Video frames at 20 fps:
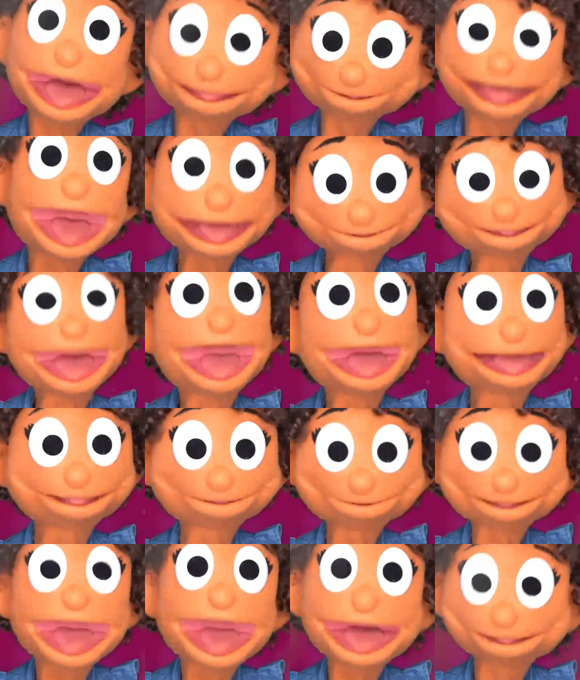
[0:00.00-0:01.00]
Bible
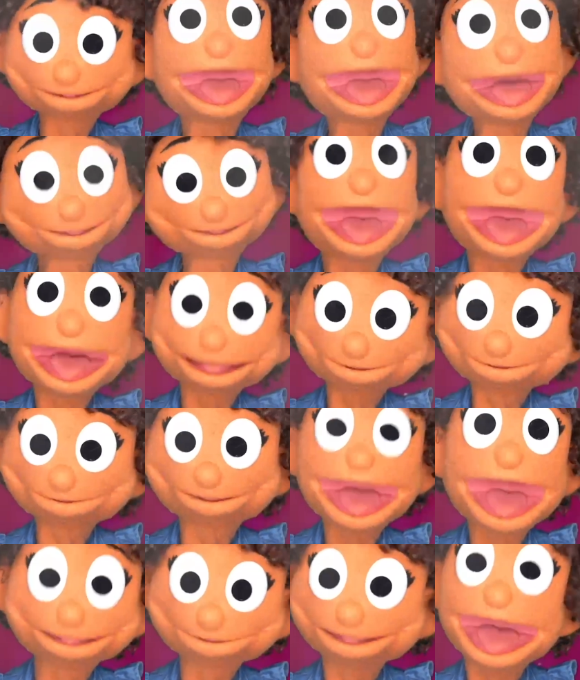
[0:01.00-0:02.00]
from our teachers
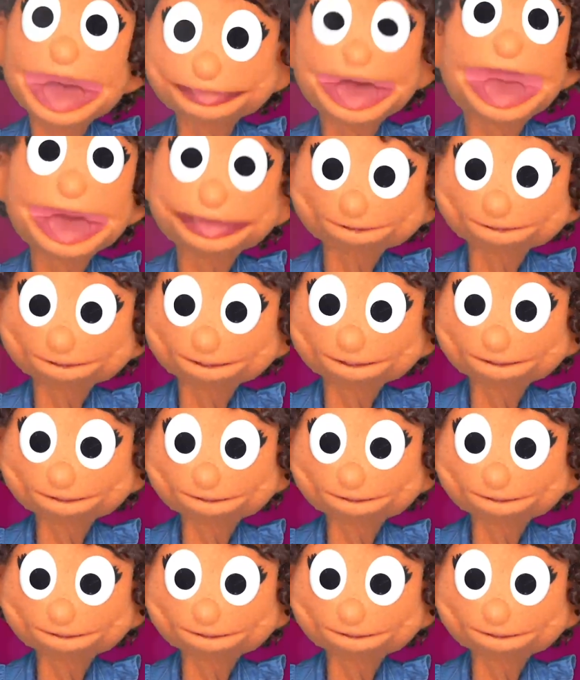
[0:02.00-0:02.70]
or parents,